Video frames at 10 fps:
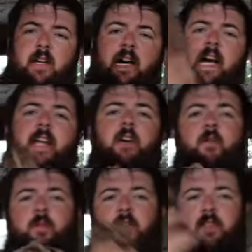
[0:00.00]
I go to
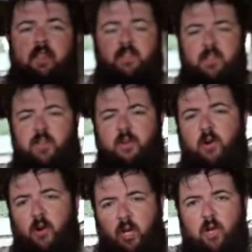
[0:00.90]
put this
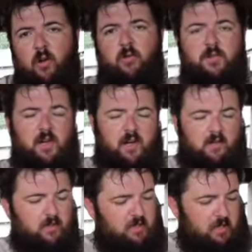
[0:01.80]
on a coon trail.
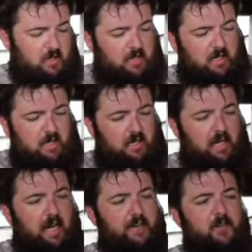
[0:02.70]

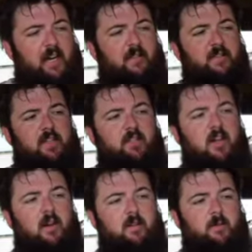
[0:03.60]
I drive this
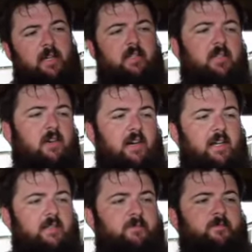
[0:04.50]
all the way in the
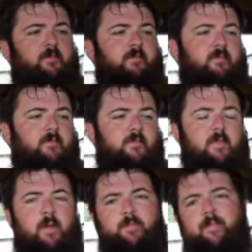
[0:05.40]
ground,
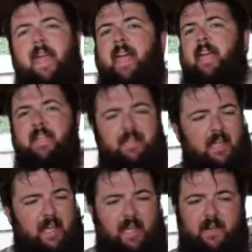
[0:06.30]
can't get it
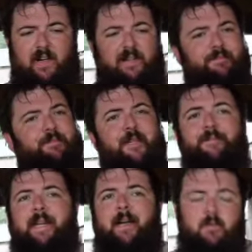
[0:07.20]
to anchor.
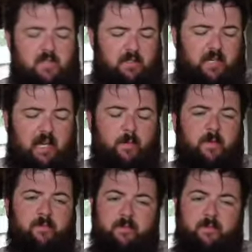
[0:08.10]
Sometimes it doesn't happen.